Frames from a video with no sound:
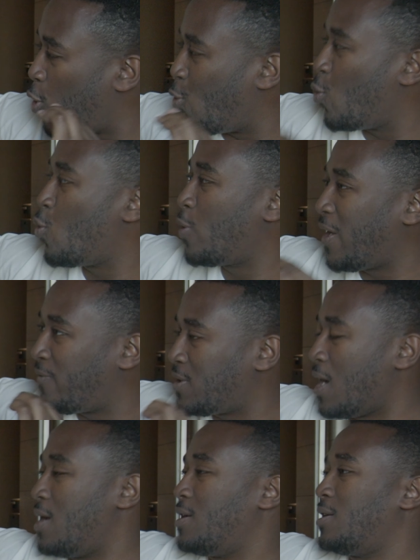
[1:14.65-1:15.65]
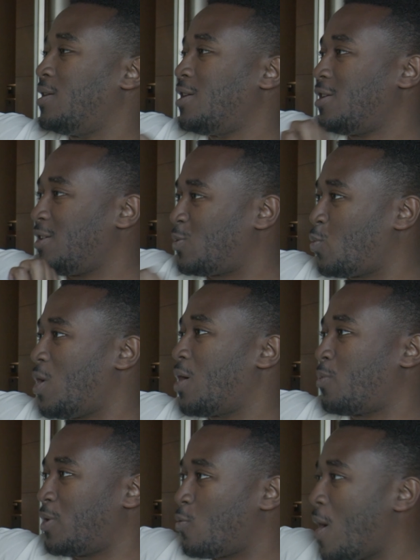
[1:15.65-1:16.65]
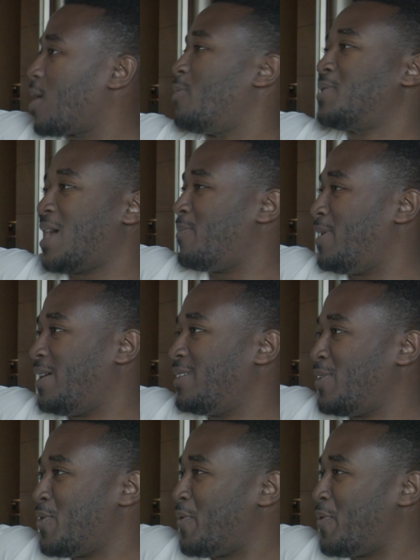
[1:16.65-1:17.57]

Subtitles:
All they've done is work with a Wacom tablet